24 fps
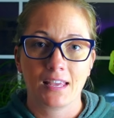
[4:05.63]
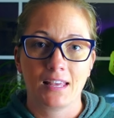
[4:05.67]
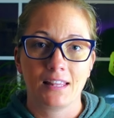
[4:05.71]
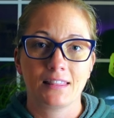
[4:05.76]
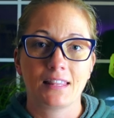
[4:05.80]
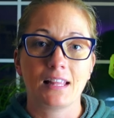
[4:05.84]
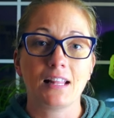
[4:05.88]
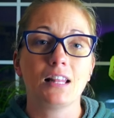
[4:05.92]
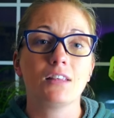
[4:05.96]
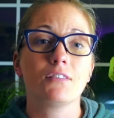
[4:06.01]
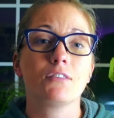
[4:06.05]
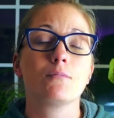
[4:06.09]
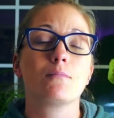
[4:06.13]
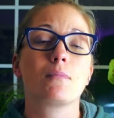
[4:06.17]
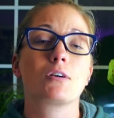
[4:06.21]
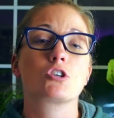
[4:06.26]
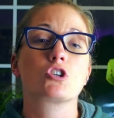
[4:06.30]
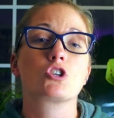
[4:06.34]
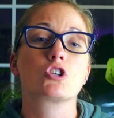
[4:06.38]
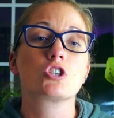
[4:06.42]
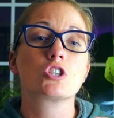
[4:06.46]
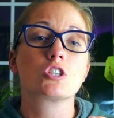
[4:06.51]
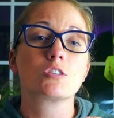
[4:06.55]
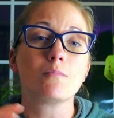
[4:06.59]
They live in much
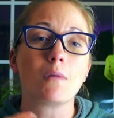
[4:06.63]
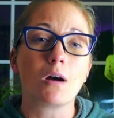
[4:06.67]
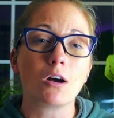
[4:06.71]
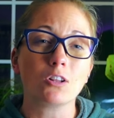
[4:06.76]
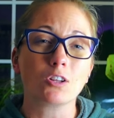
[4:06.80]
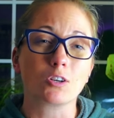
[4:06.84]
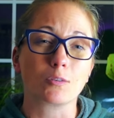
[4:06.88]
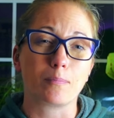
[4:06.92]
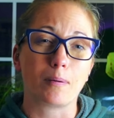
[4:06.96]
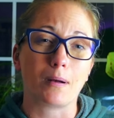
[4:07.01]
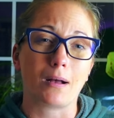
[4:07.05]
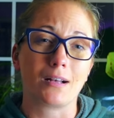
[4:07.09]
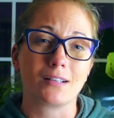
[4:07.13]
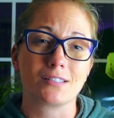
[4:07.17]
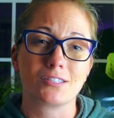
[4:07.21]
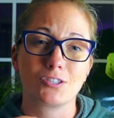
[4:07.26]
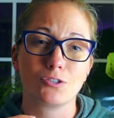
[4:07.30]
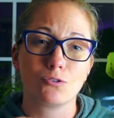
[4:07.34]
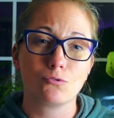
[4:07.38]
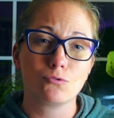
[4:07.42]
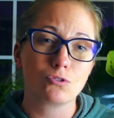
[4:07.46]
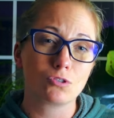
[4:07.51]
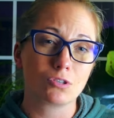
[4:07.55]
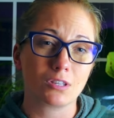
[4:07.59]
smaller pods,
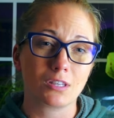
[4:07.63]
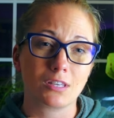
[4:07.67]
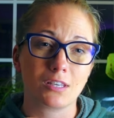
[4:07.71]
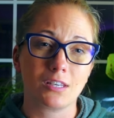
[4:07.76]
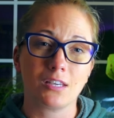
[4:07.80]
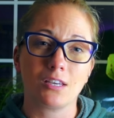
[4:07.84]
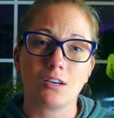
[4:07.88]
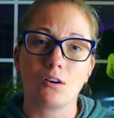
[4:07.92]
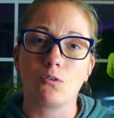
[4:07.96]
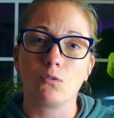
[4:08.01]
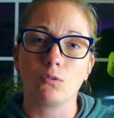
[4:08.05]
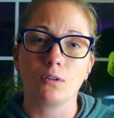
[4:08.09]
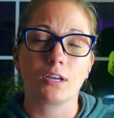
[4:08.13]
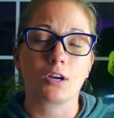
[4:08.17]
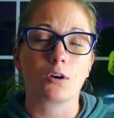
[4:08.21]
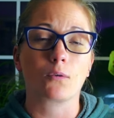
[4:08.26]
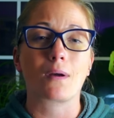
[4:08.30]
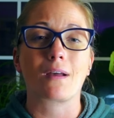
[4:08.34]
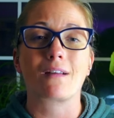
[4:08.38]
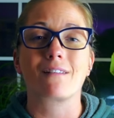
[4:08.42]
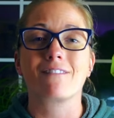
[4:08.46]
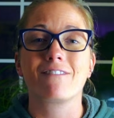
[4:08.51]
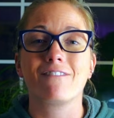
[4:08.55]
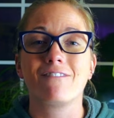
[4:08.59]
usually only
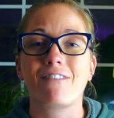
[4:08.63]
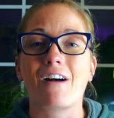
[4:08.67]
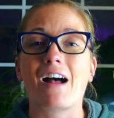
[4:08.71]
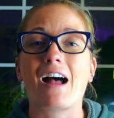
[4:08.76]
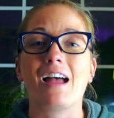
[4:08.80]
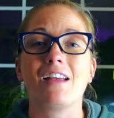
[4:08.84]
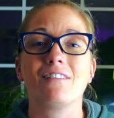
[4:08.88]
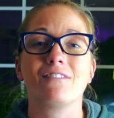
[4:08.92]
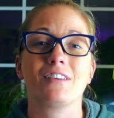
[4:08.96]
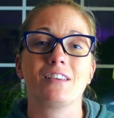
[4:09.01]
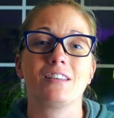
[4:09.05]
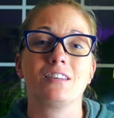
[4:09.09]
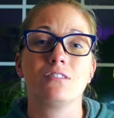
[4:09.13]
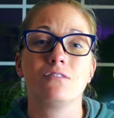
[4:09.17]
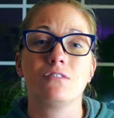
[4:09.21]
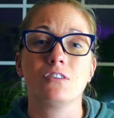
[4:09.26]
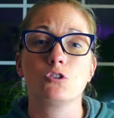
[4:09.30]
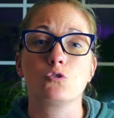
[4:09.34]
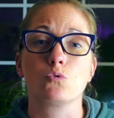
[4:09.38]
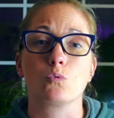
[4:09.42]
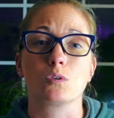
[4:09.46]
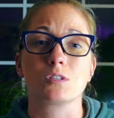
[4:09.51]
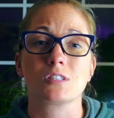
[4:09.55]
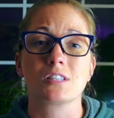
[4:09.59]
around five
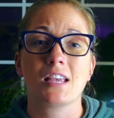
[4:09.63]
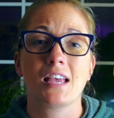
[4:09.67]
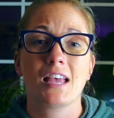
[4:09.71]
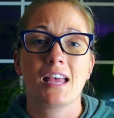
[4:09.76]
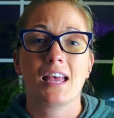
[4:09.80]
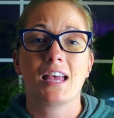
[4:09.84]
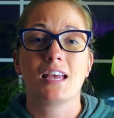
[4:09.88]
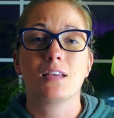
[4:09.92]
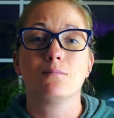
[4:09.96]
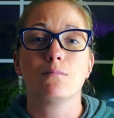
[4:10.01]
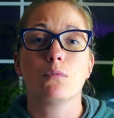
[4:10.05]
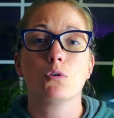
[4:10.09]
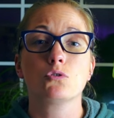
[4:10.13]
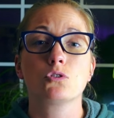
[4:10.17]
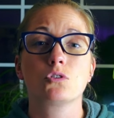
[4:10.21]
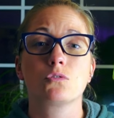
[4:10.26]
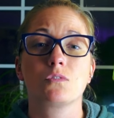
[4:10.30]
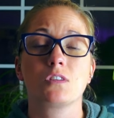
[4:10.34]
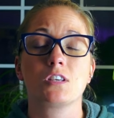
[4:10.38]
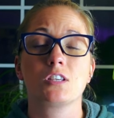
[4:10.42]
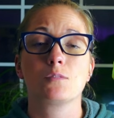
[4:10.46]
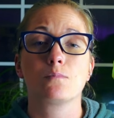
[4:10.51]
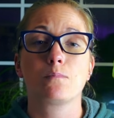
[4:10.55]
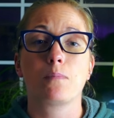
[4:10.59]
individuals, and most of
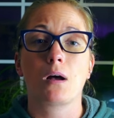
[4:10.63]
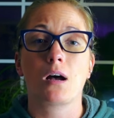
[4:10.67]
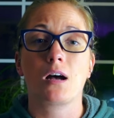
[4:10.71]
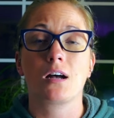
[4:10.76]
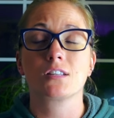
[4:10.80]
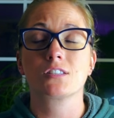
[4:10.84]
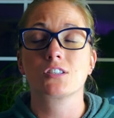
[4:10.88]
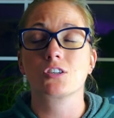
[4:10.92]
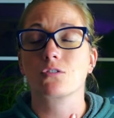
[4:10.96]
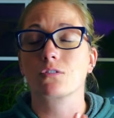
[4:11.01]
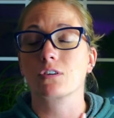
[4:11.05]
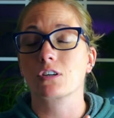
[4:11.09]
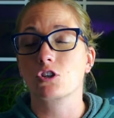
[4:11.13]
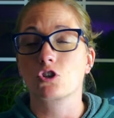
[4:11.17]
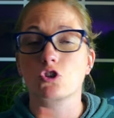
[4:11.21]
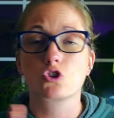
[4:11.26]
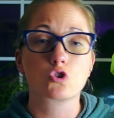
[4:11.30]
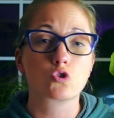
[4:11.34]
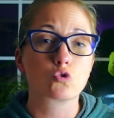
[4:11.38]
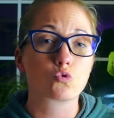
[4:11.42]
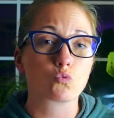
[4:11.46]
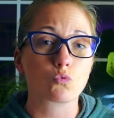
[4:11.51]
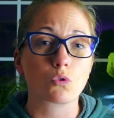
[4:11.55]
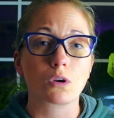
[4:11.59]
these pods are
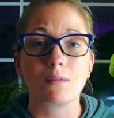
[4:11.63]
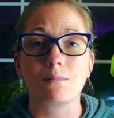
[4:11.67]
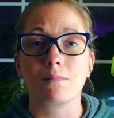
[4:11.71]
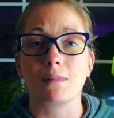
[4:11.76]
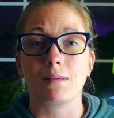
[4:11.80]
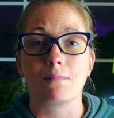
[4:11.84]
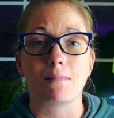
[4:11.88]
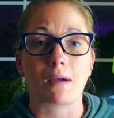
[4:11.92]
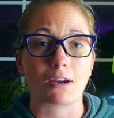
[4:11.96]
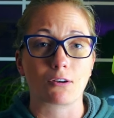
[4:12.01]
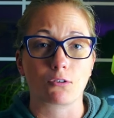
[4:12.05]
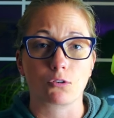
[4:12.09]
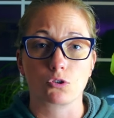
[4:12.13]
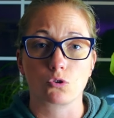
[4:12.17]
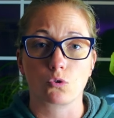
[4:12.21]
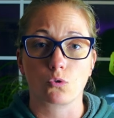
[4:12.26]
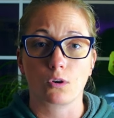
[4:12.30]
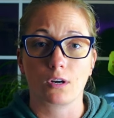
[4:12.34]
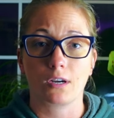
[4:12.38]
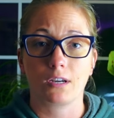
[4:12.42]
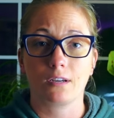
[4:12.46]
extremely migratory.